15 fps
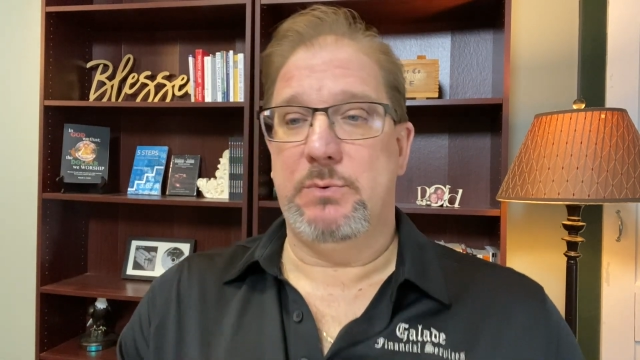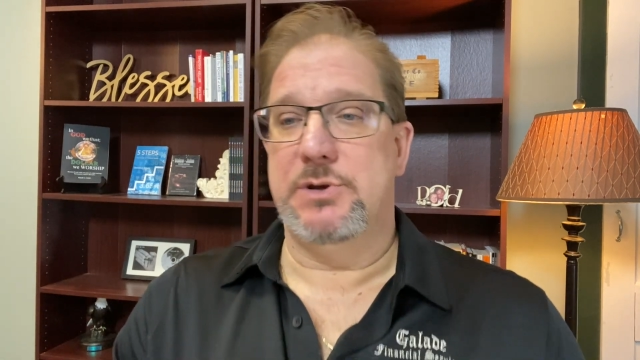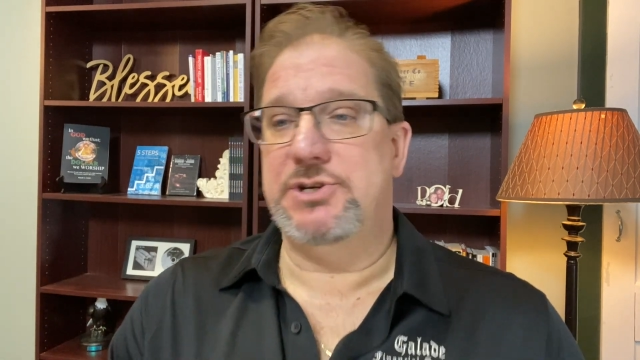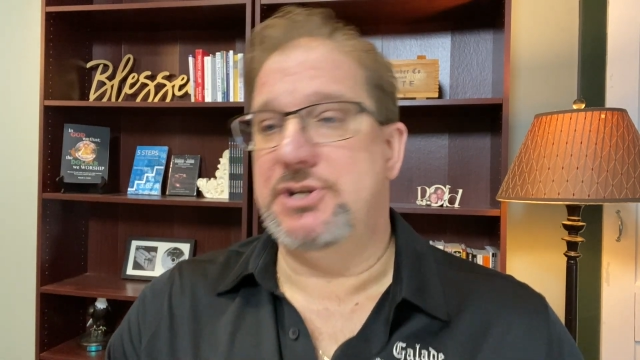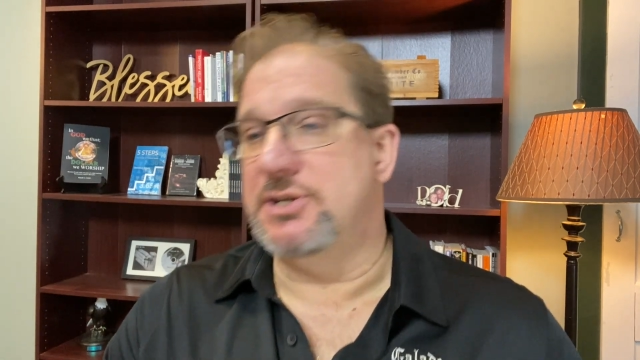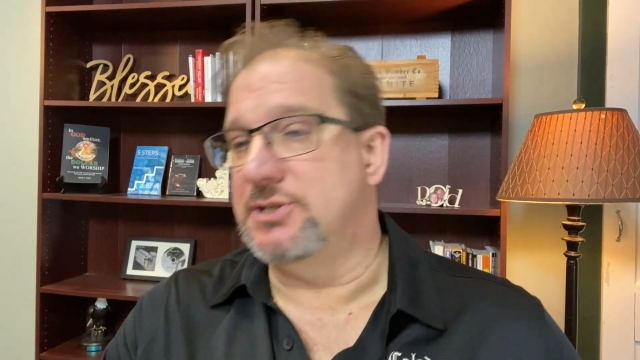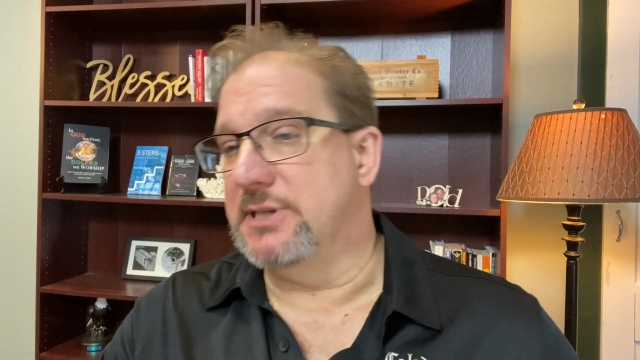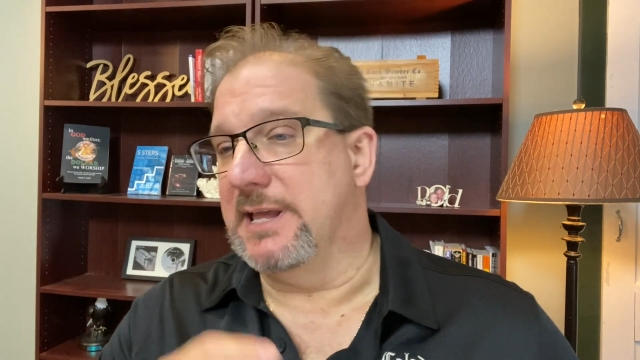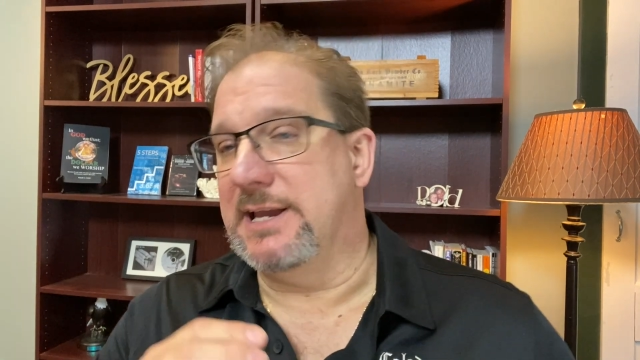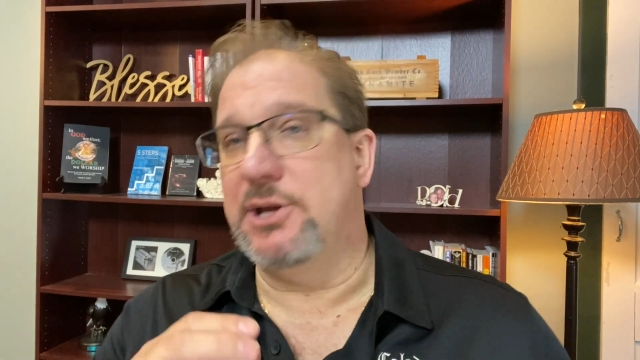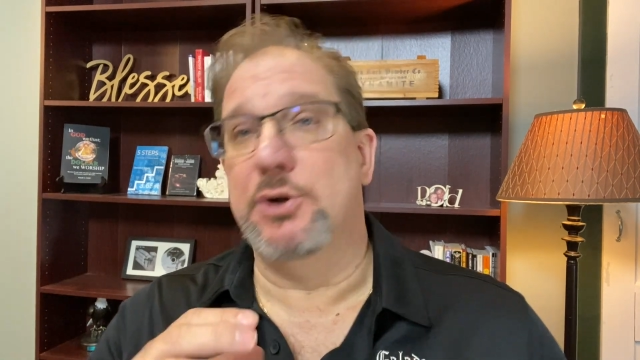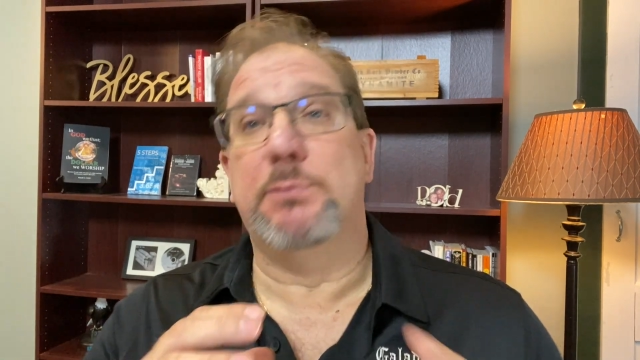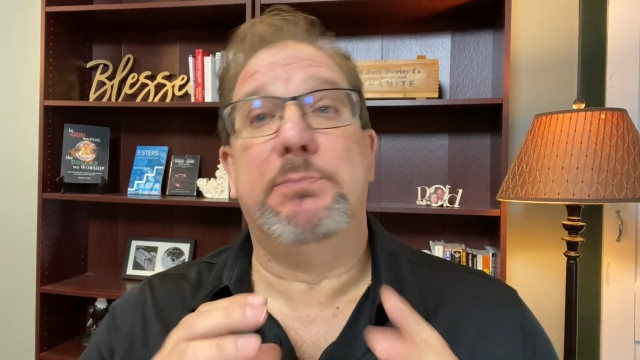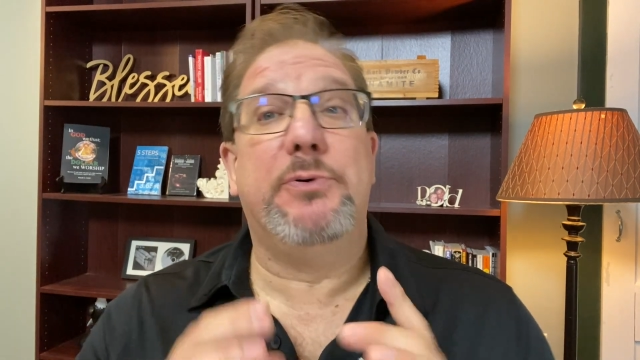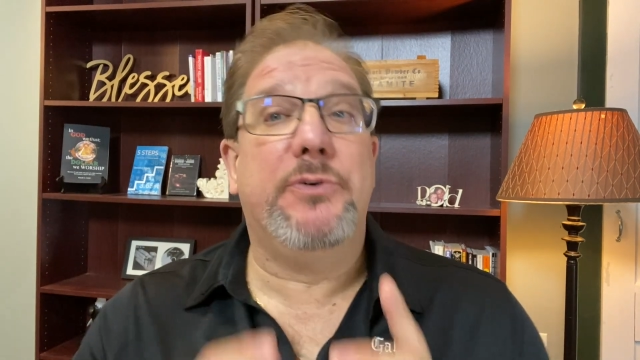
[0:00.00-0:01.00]
which is like
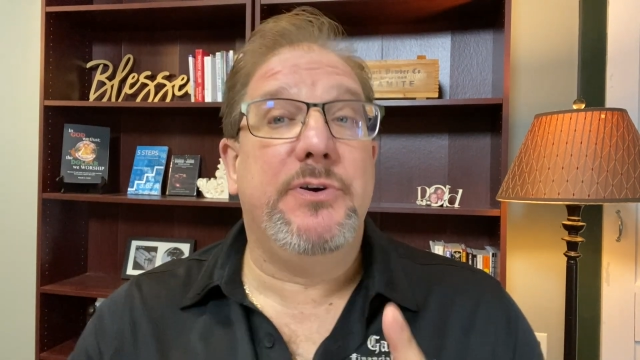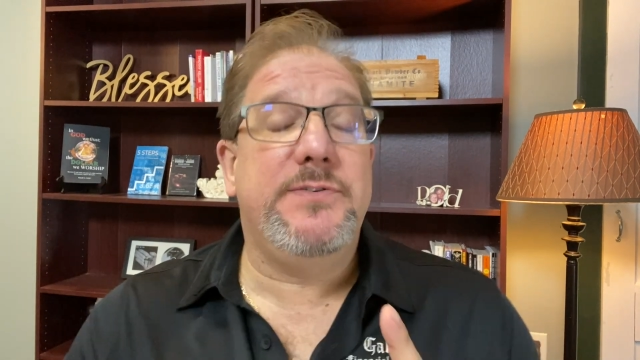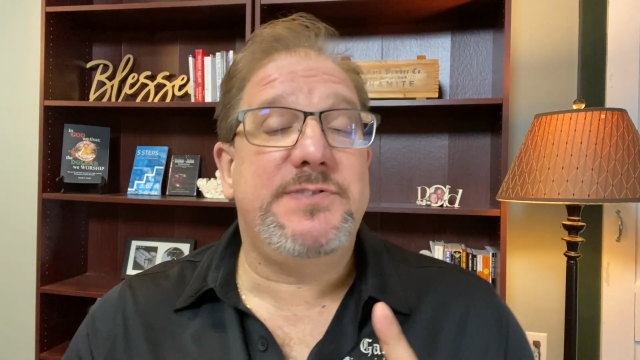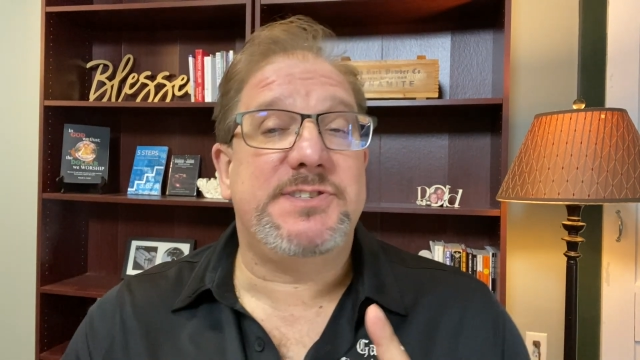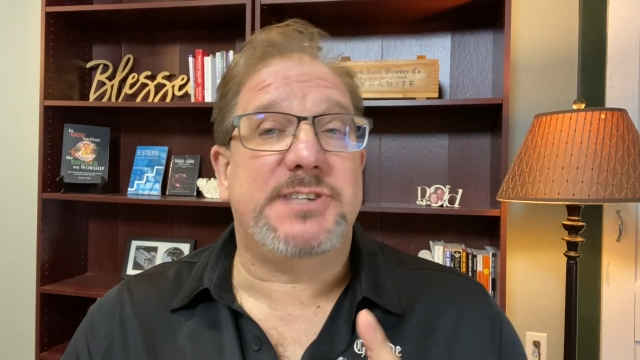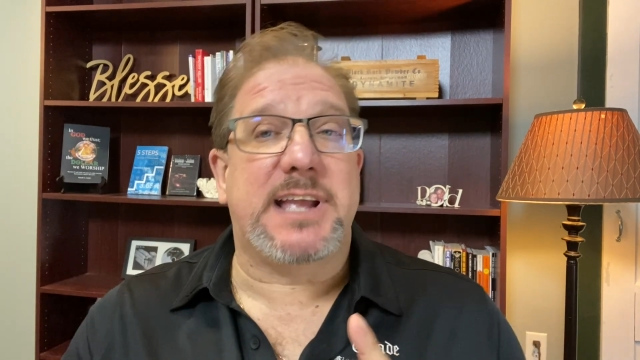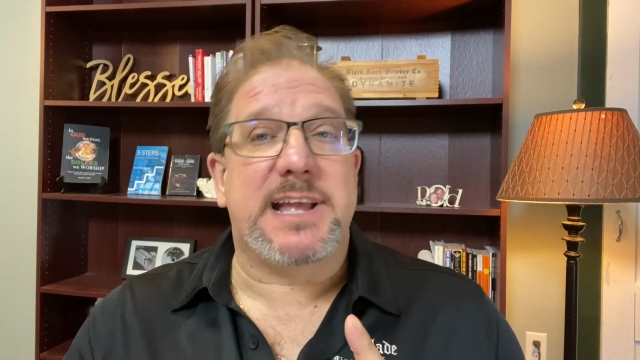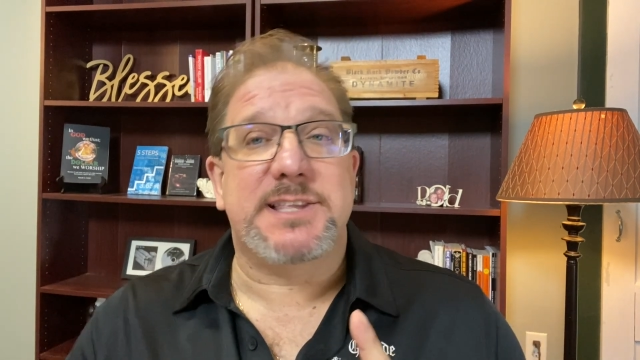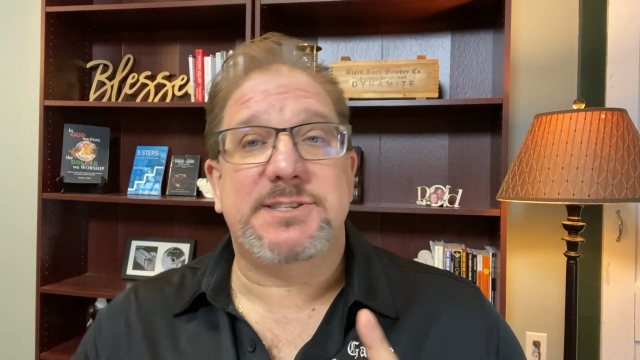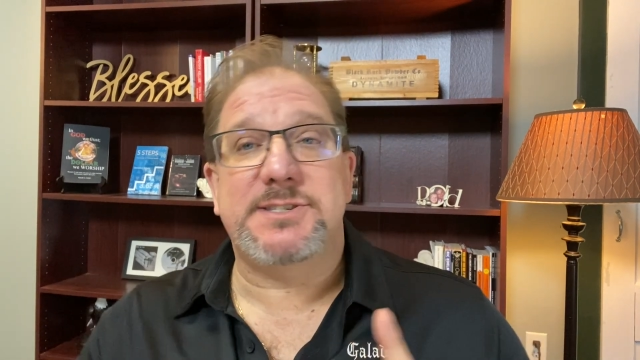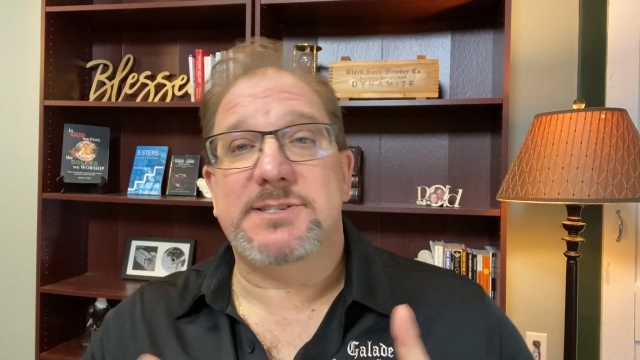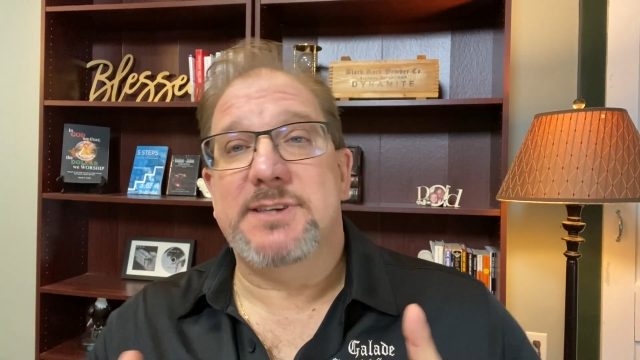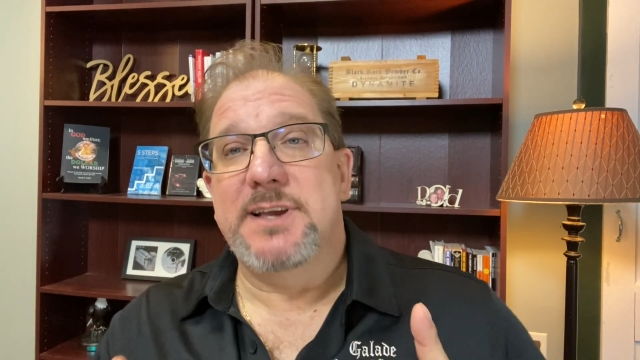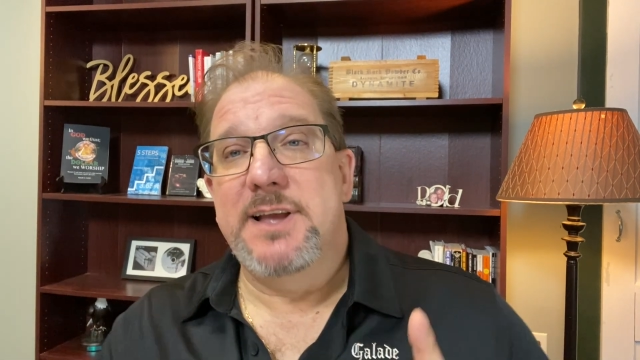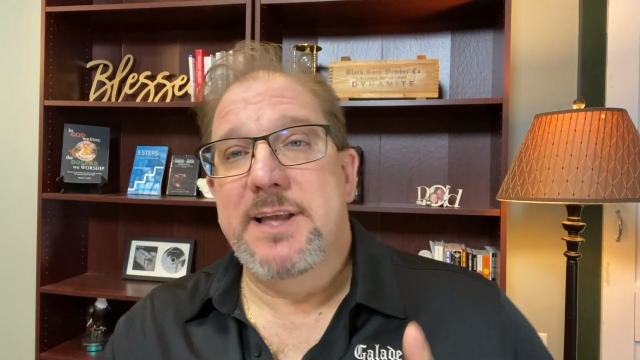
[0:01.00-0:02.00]
your proof
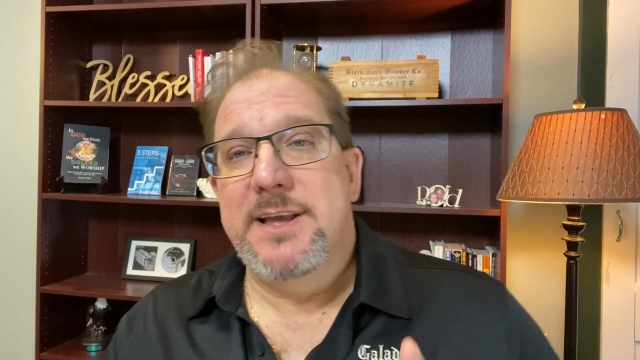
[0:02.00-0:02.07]
sets.